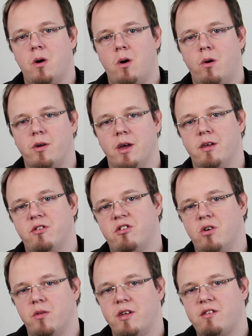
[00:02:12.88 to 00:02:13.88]
Okay,
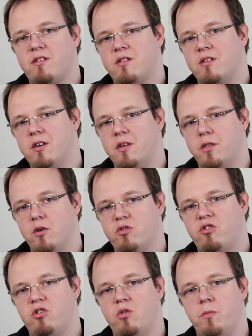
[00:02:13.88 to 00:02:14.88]
so that's
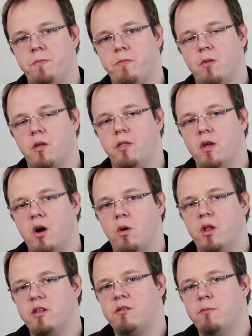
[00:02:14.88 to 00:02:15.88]
those two. Now
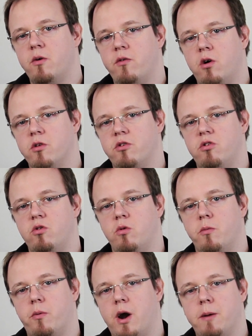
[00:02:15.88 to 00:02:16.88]
let's move on
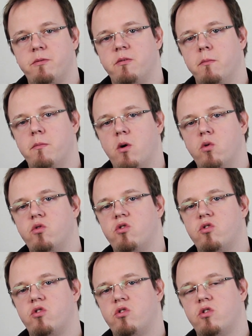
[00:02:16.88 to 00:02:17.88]
to perhaps the
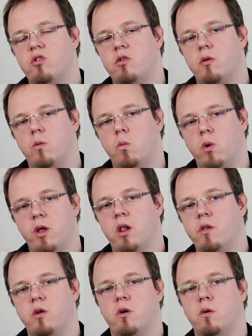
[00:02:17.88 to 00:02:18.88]
most
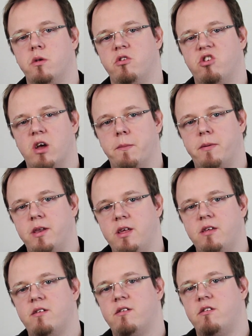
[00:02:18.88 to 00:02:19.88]
well-known
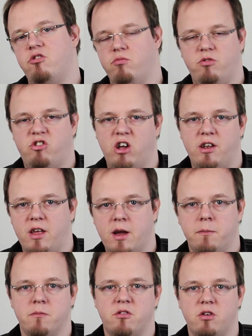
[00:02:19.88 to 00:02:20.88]
Japanese
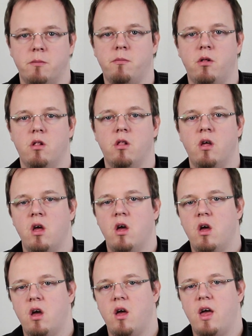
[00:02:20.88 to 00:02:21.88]
JDM symbol
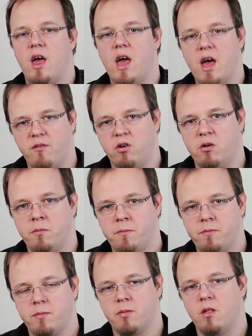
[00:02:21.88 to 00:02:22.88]
ever,
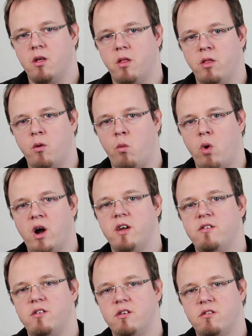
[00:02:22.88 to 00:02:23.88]
the
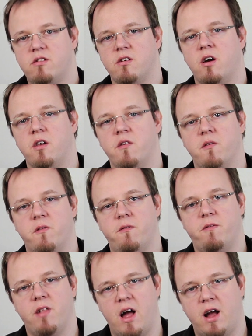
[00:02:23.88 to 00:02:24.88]
rising sun
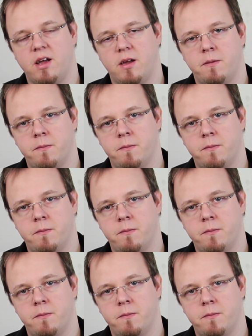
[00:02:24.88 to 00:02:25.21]
flag.